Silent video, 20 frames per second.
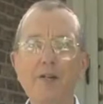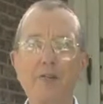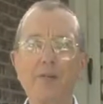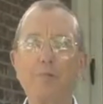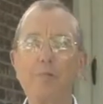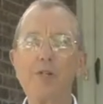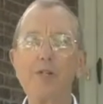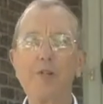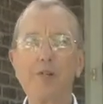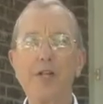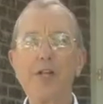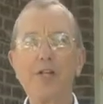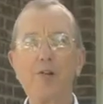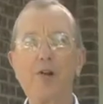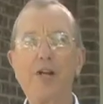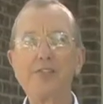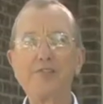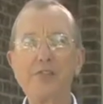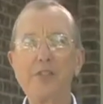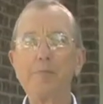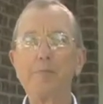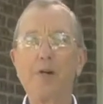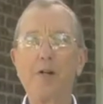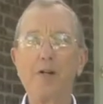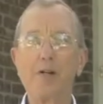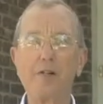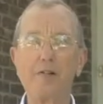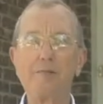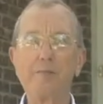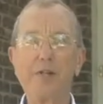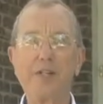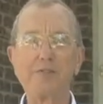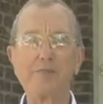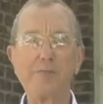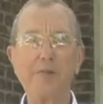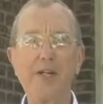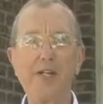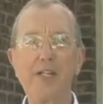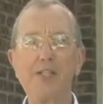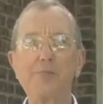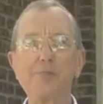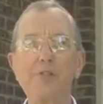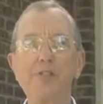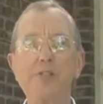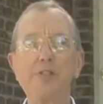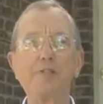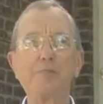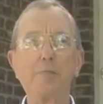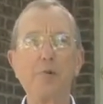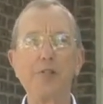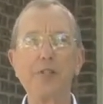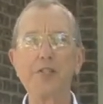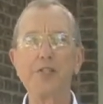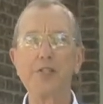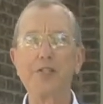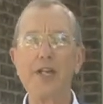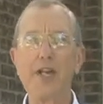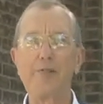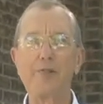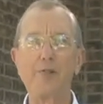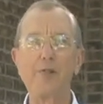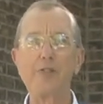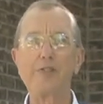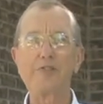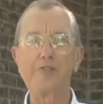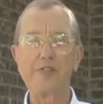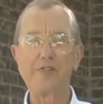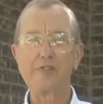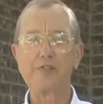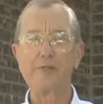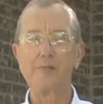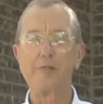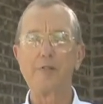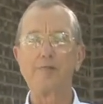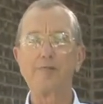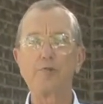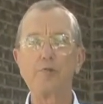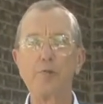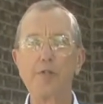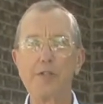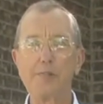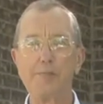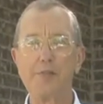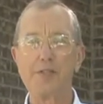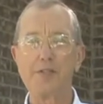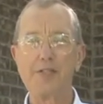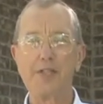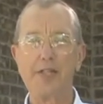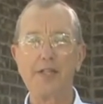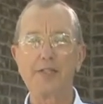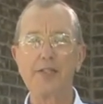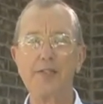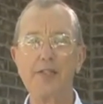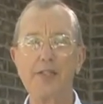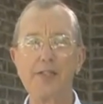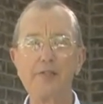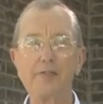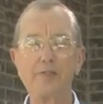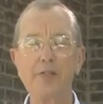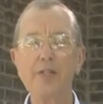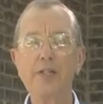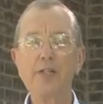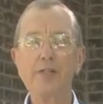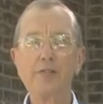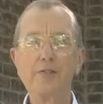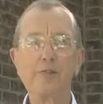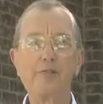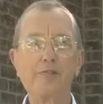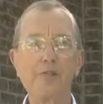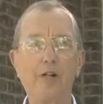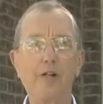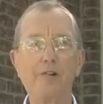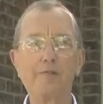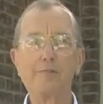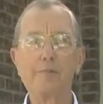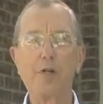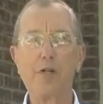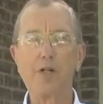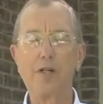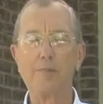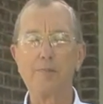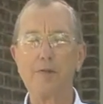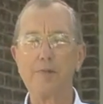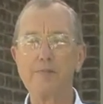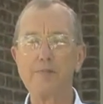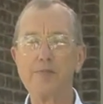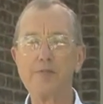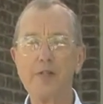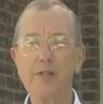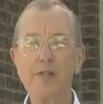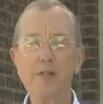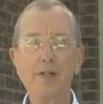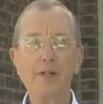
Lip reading: The real interesting part of pest management is putting together a system of treatment techniques to solve problems.